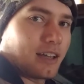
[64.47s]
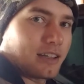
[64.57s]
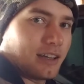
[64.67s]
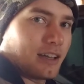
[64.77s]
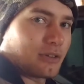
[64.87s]
I
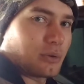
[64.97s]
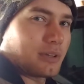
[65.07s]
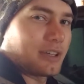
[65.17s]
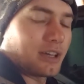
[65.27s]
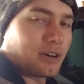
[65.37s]
can
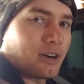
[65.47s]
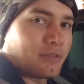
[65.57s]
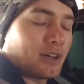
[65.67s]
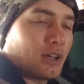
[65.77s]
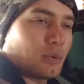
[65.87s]
actually get
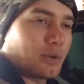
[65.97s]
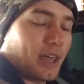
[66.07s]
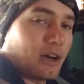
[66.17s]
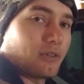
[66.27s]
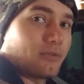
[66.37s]
off
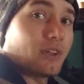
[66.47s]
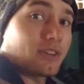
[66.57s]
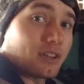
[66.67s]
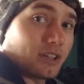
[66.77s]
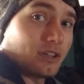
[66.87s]
without
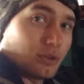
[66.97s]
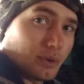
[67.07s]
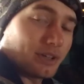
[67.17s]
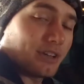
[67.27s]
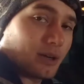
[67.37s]
physically
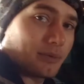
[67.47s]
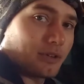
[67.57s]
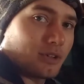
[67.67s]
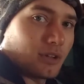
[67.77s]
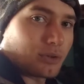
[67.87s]
doing
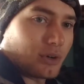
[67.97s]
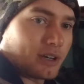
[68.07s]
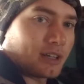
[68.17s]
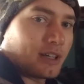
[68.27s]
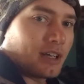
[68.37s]
damage to the
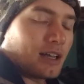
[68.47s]
truck.